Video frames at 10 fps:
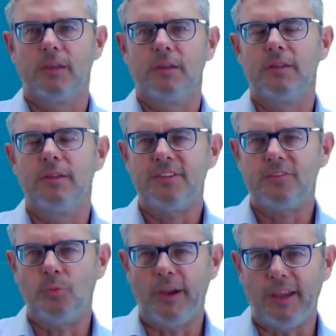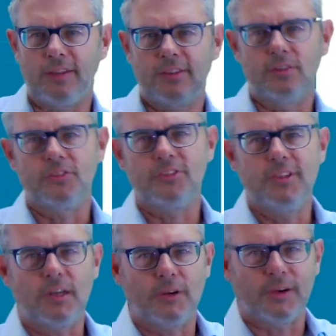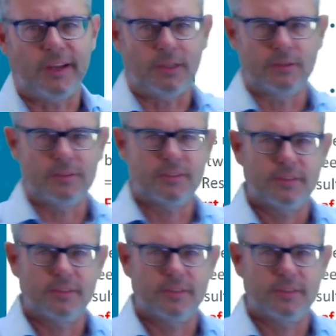This way to zero out